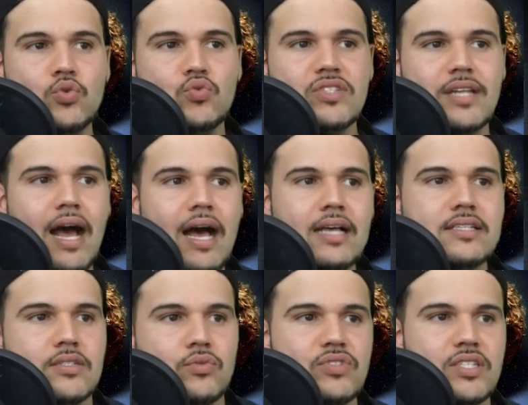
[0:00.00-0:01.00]
oohs and
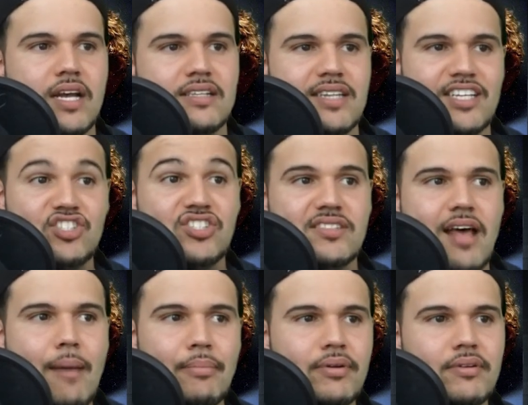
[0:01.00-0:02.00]
ahs, and I should
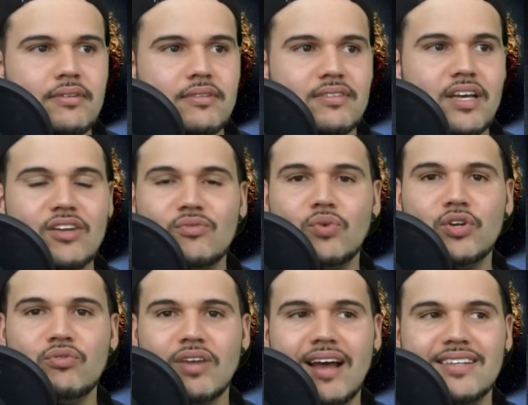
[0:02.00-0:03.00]
stop. What do
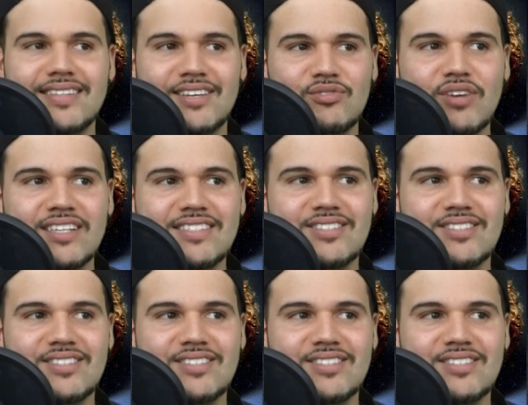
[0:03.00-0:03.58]
you guys think? Do